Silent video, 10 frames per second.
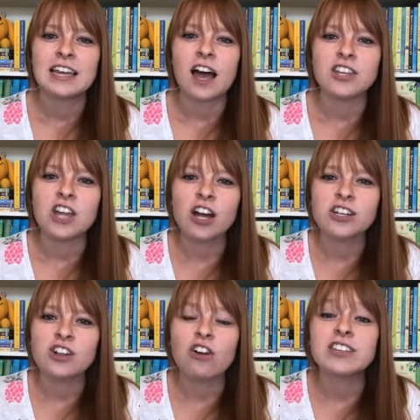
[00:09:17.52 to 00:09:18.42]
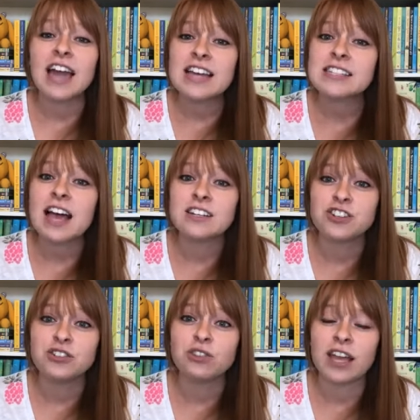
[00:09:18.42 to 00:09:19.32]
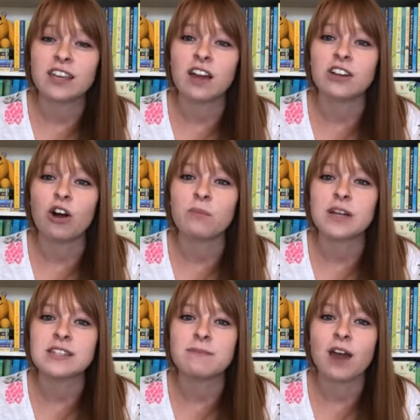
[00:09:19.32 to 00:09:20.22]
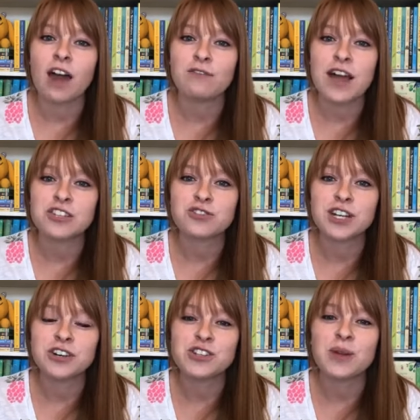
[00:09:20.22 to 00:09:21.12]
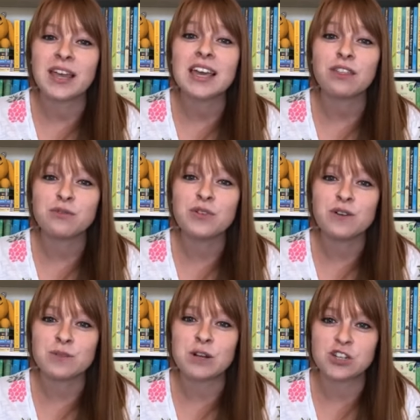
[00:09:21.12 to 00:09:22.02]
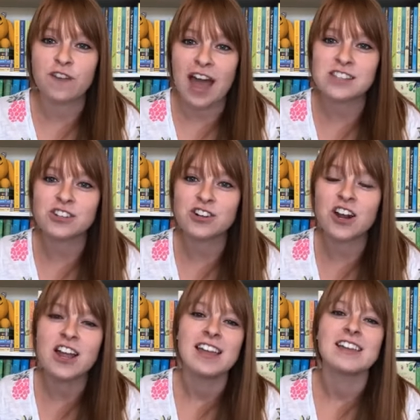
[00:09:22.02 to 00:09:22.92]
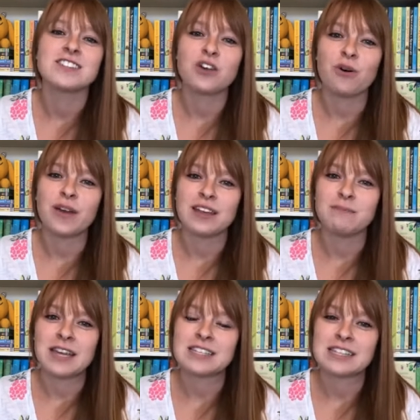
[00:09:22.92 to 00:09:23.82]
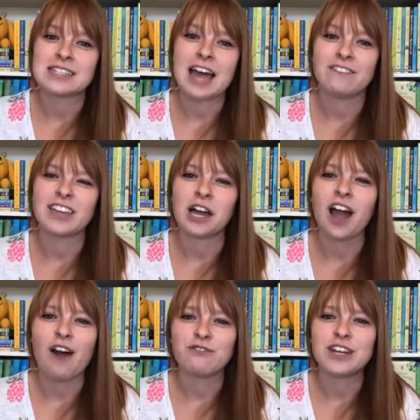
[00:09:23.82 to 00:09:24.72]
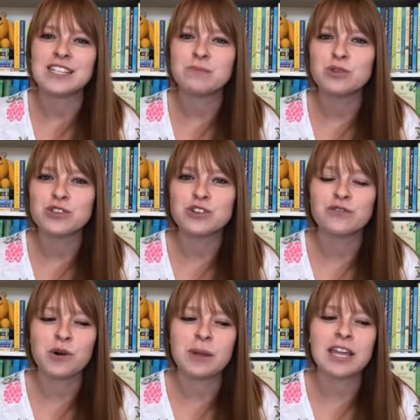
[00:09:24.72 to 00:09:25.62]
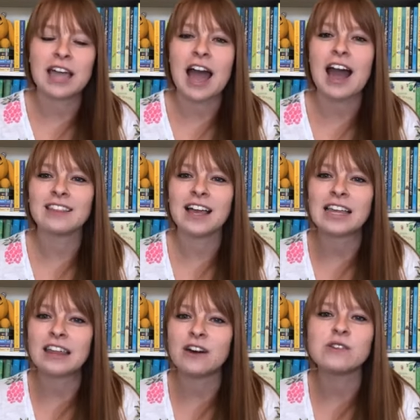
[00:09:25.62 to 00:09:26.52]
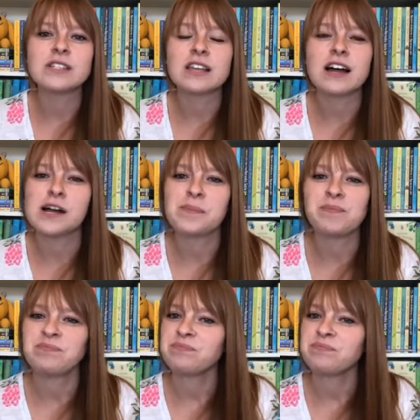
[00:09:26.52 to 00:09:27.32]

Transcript: Young adult, yes, I do like young adult because I'm not a fast reader, so I can get through those much faster. So it makes, it's kind of like a confidence booster for me. Yeah, I like those. Um,